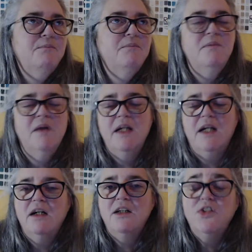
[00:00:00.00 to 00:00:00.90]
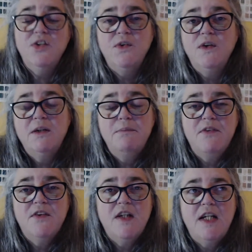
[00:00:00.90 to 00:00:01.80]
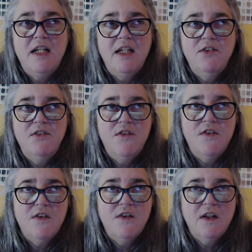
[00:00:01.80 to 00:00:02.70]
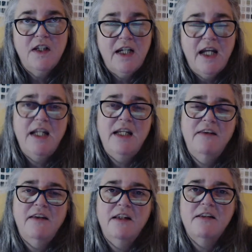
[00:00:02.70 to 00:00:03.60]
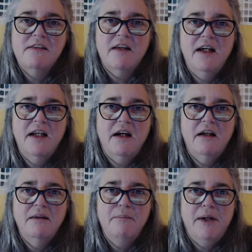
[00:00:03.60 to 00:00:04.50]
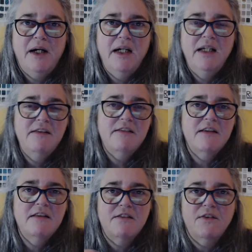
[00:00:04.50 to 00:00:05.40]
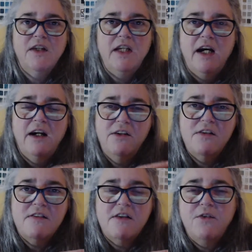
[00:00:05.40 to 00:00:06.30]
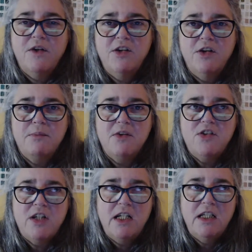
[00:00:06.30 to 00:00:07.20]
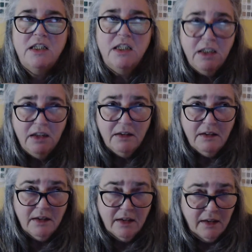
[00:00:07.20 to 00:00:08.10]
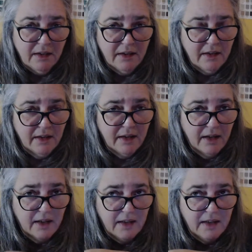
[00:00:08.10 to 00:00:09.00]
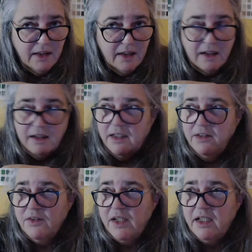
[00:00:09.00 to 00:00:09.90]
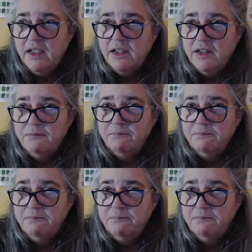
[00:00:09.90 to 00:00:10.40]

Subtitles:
like on tulip sleeves, like anything that's cut on the bias that's really hard to sew on your machine. And I don't care,